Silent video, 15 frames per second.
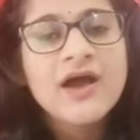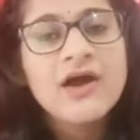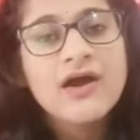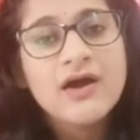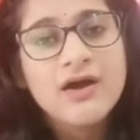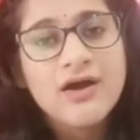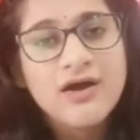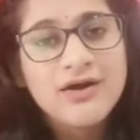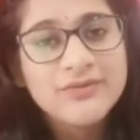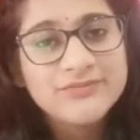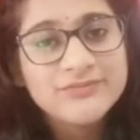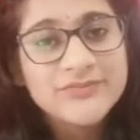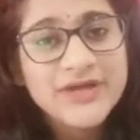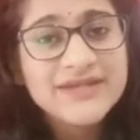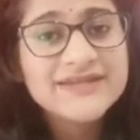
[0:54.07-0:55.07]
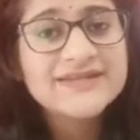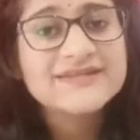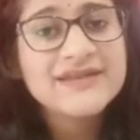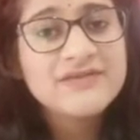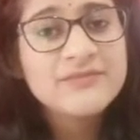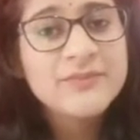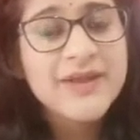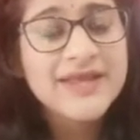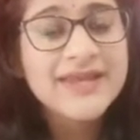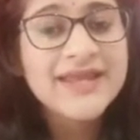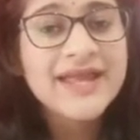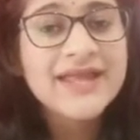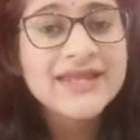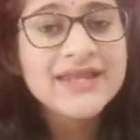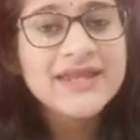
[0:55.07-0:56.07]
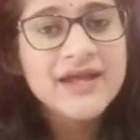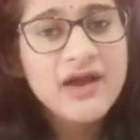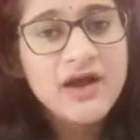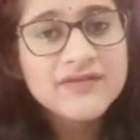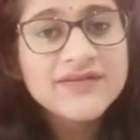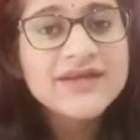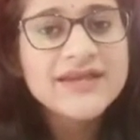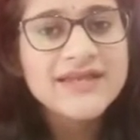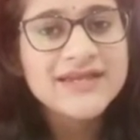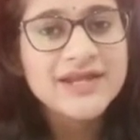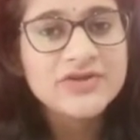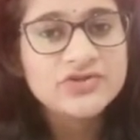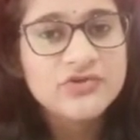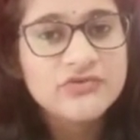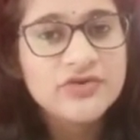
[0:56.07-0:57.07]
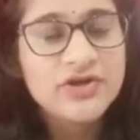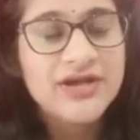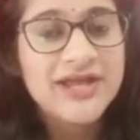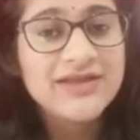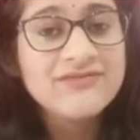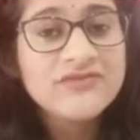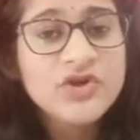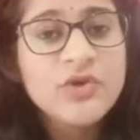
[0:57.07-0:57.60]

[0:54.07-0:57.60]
uh, it is impairing any other areas of your life,